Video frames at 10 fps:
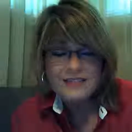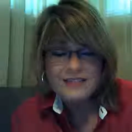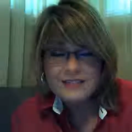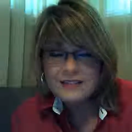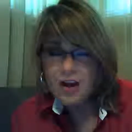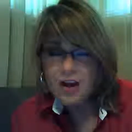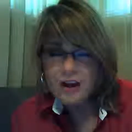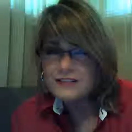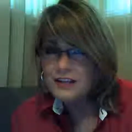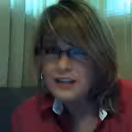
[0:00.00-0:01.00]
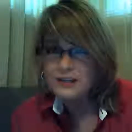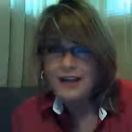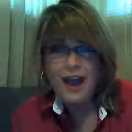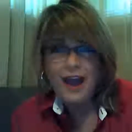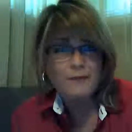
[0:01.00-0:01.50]
This is costing you
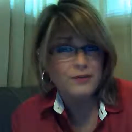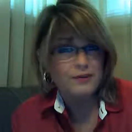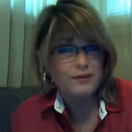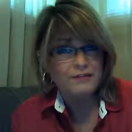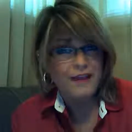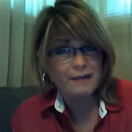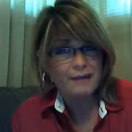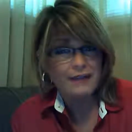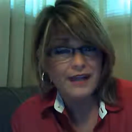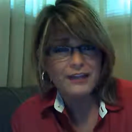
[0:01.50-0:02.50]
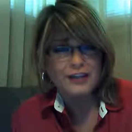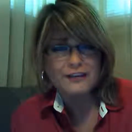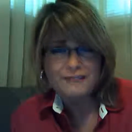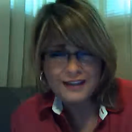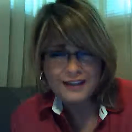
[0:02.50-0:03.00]
time with your family, and
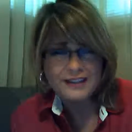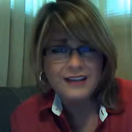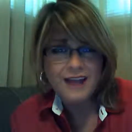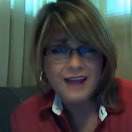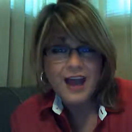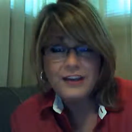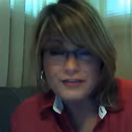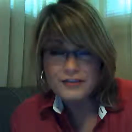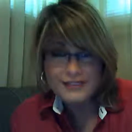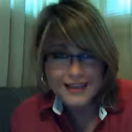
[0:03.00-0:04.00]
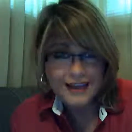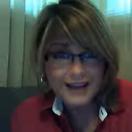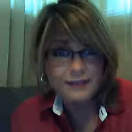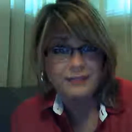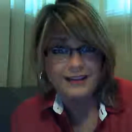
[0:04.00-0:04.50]
you're feeling,
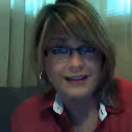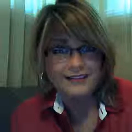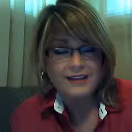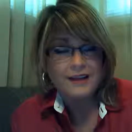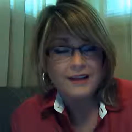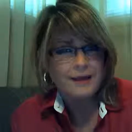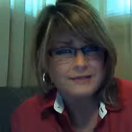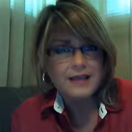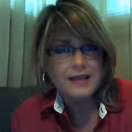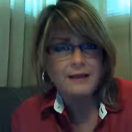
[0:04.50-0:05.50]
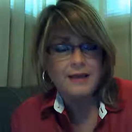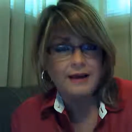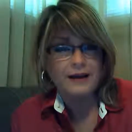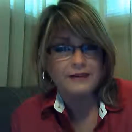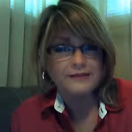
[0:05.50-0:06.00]
understandably, upset
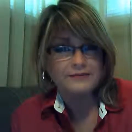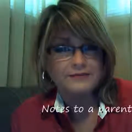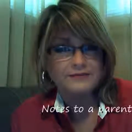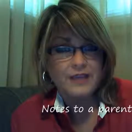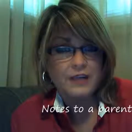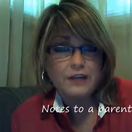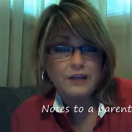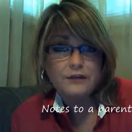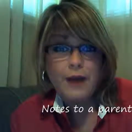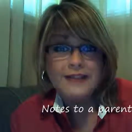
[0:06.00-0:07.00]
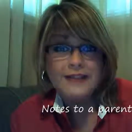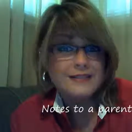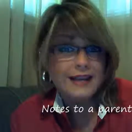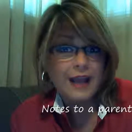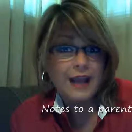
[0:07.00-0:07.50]
about it. You've tried
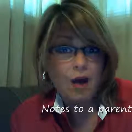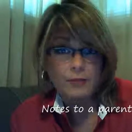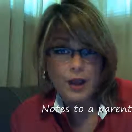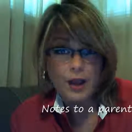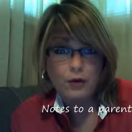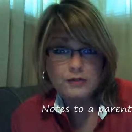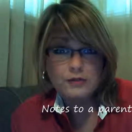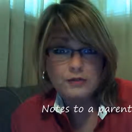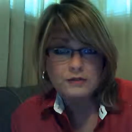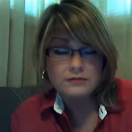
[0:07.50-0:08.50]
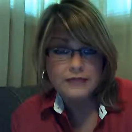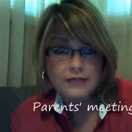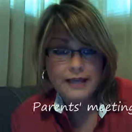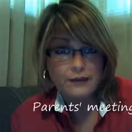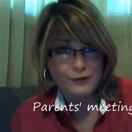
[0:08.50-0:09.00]
sending home notes.
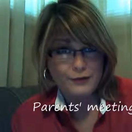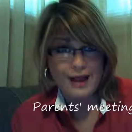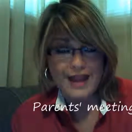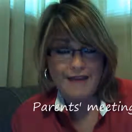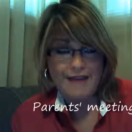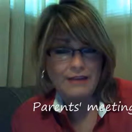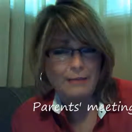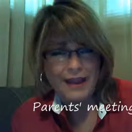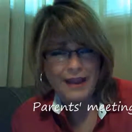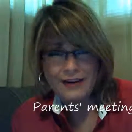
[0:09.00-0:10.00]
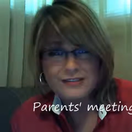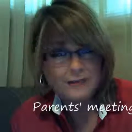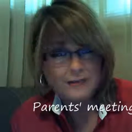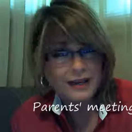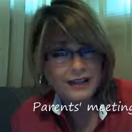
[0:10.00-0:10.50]
You've tried having
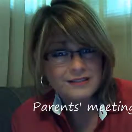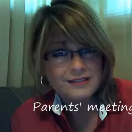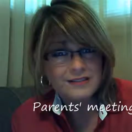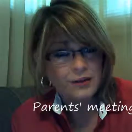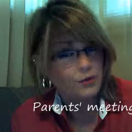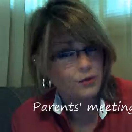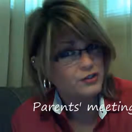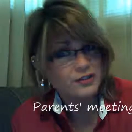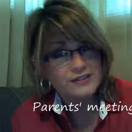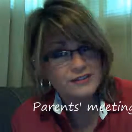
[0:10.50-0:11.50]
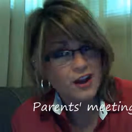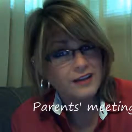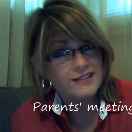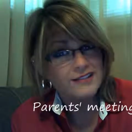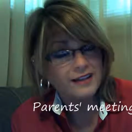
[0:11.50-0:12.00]
parents' meetings, which she's
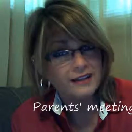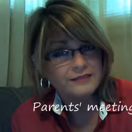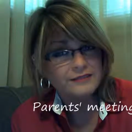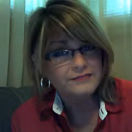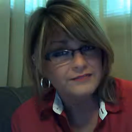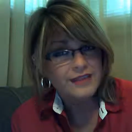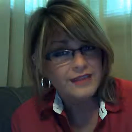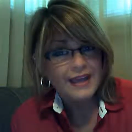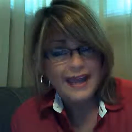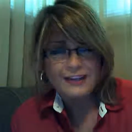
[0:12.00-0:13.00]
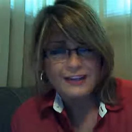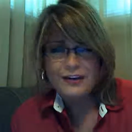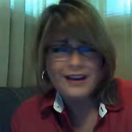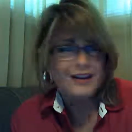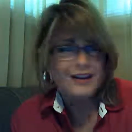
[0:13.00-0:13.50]
not attended, and you're
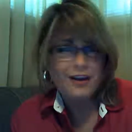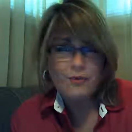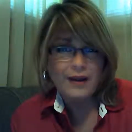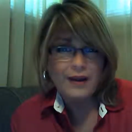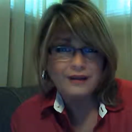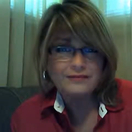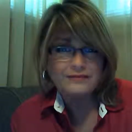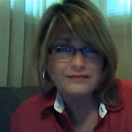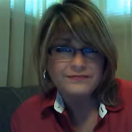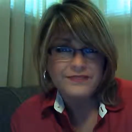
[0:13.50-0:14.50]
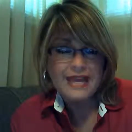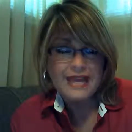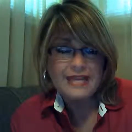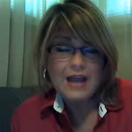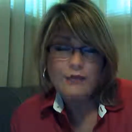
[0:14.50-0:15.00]
getting nowhere.
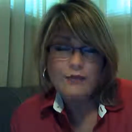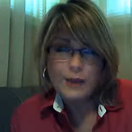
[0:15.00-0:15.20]
Now, if